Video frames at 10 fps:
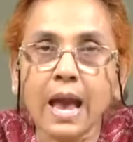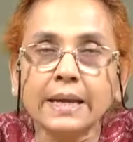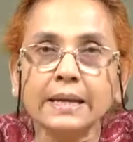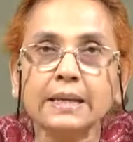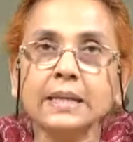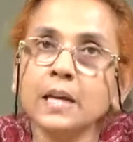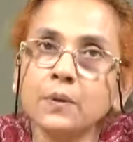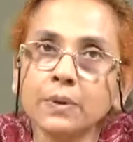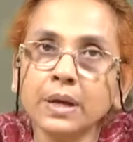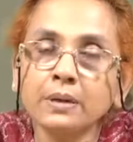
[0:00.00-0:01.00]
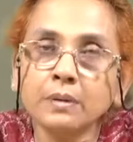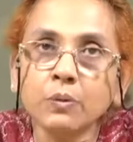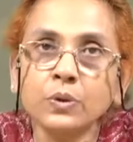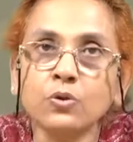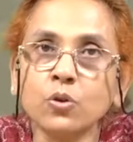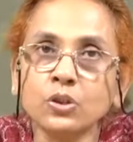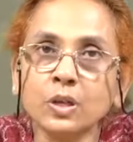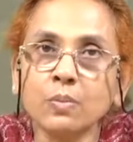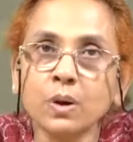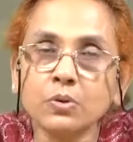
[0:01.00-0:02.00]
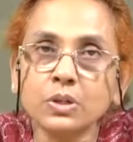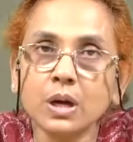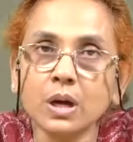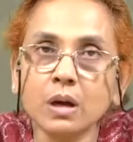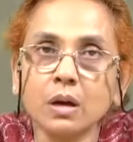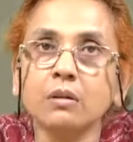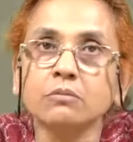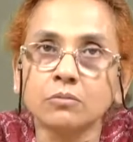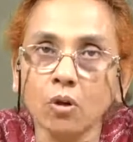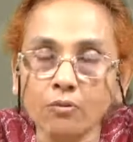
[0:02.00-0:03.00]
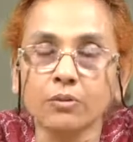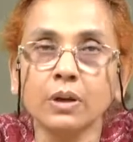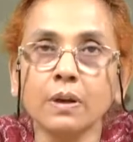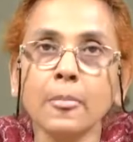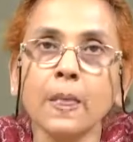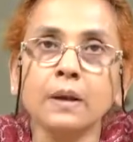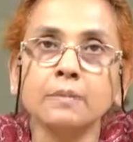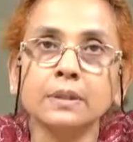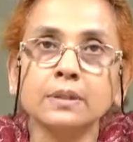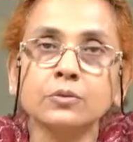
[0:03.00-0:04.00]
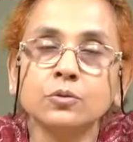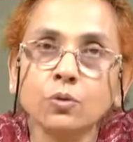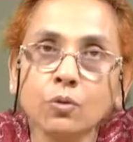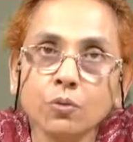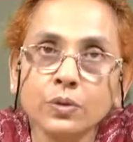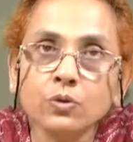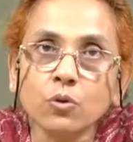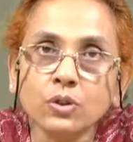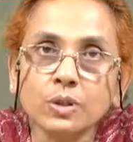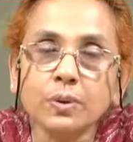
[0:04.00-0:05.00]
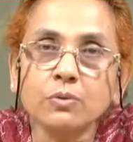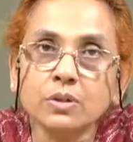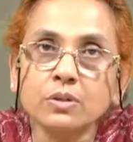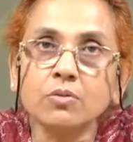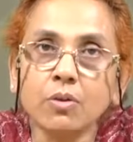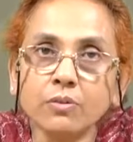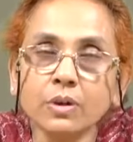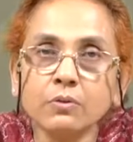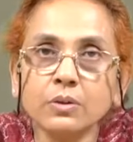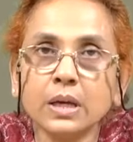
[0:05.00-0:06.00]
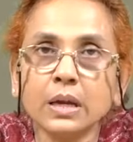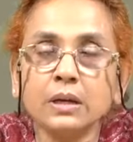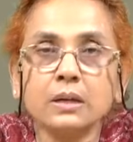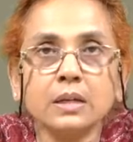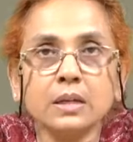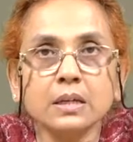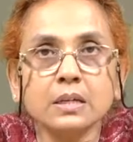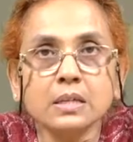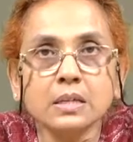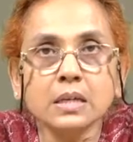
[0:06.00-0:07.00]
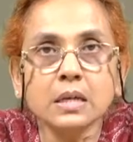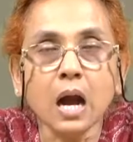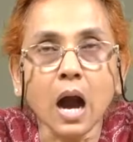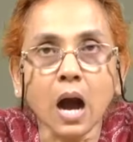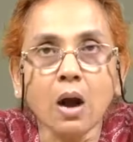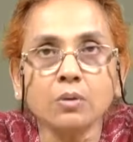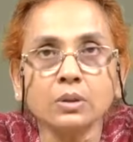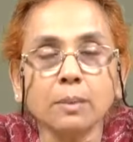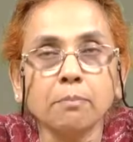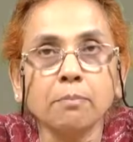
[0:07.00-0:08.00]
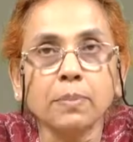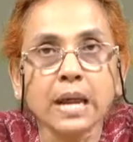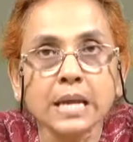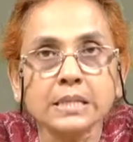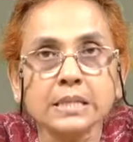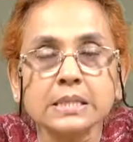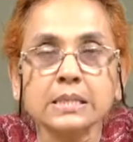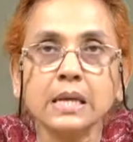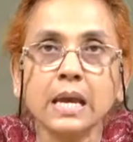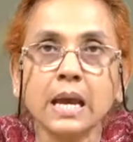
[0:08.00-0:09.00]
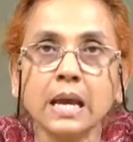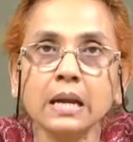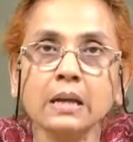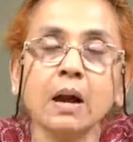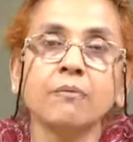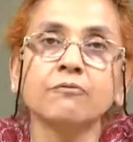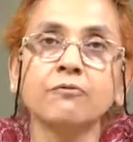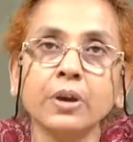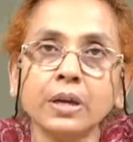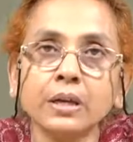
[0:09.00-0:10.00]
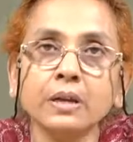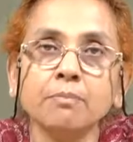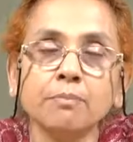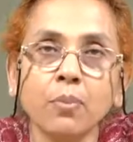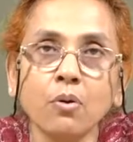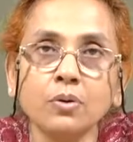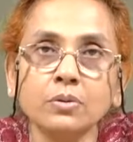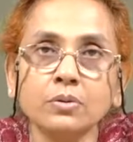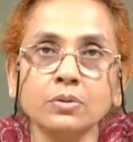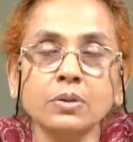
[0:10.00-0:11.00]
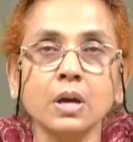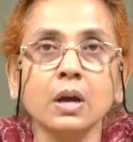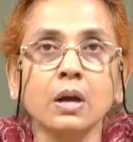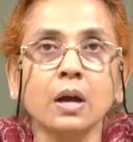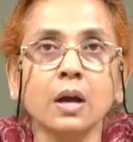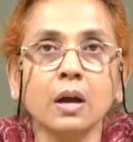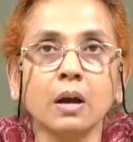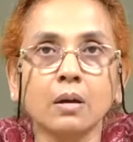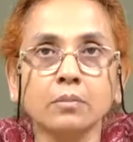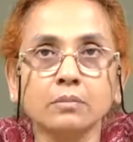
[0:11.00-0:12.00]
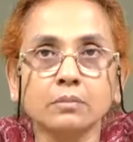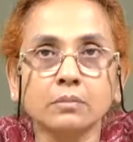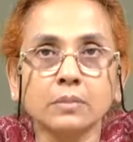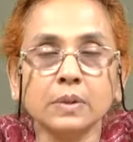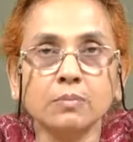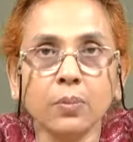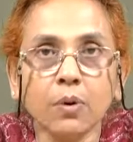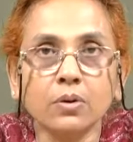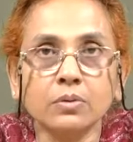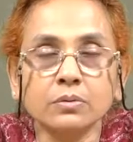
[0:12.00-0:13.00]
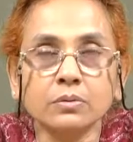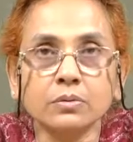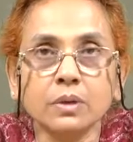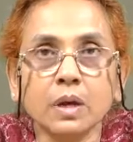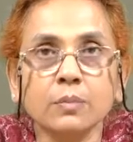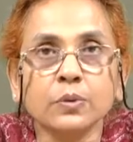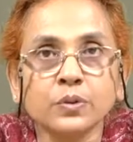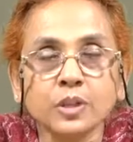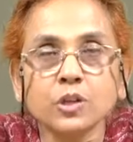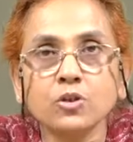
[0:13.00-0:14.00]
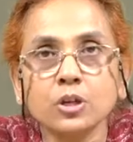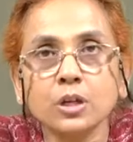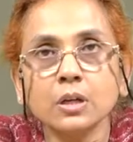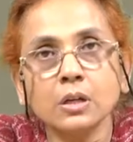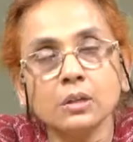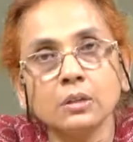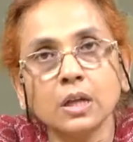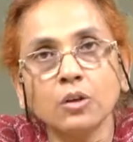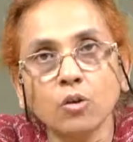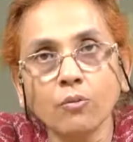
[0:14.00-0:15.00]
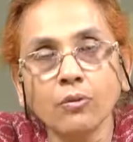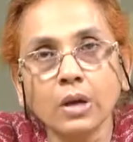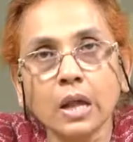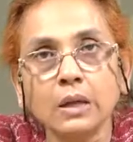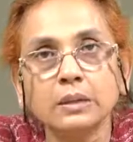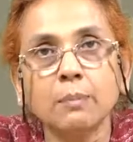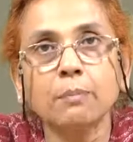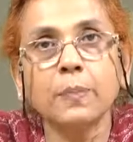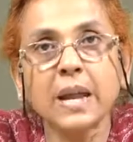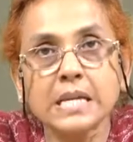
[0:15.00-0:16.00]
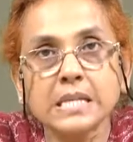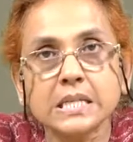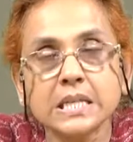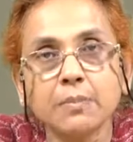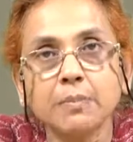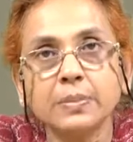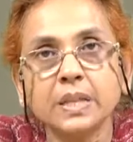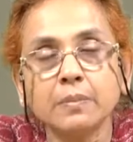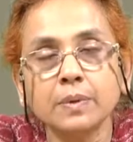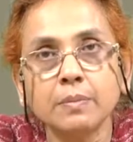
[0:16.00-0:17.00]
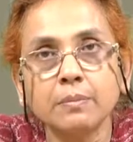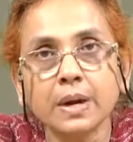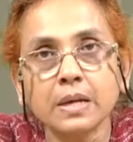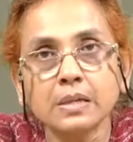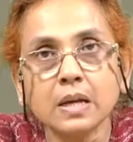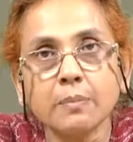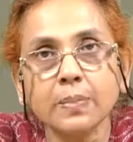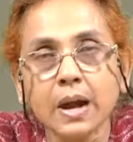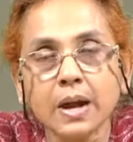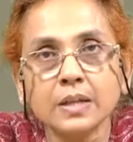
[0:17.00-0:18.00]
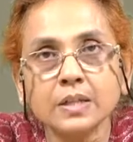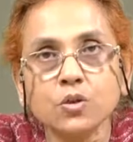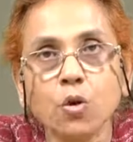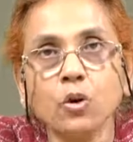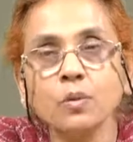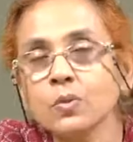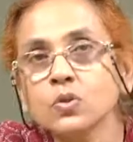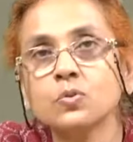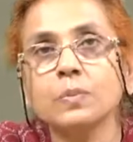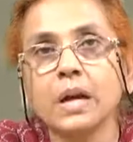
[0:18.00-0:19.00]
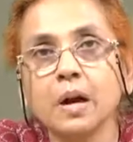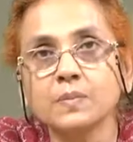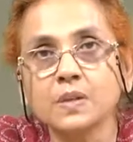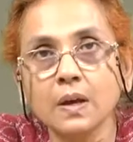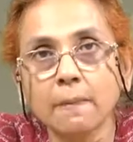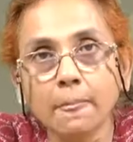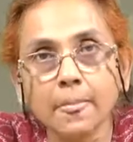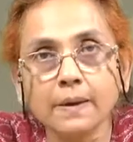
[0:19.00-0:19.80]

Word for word: and in a way we talked about a novel but though we talked about a novel we can clearly see how the place held a very important, uh, important position in the novel. The place, ne the Nebraska prairies, almost becomes a